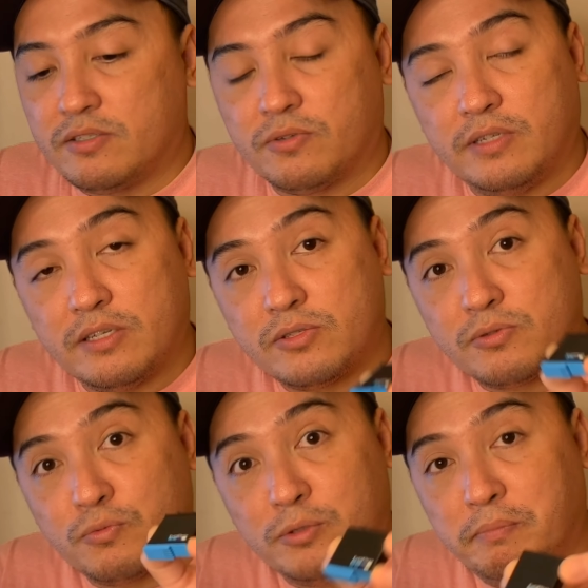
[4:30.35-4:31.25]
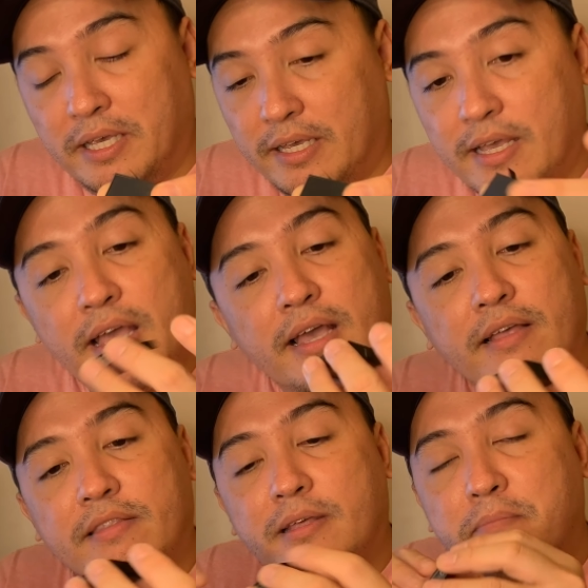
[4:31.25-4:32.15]
So this would be
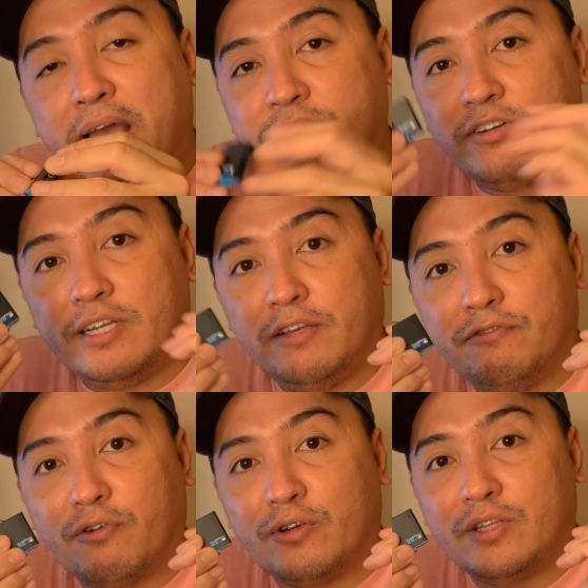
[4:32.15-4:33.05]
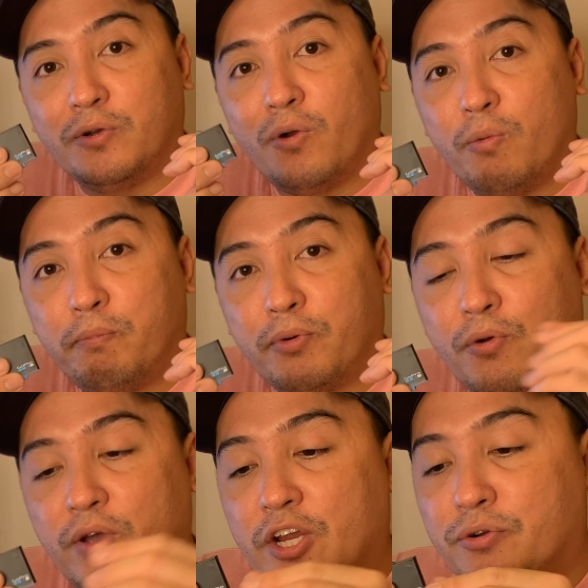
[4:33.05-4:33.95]
the battery for the
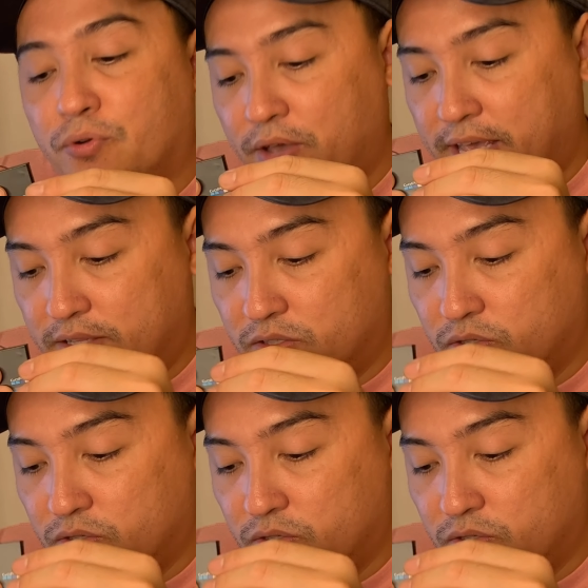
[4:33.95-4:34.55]
GoPro Hero 8.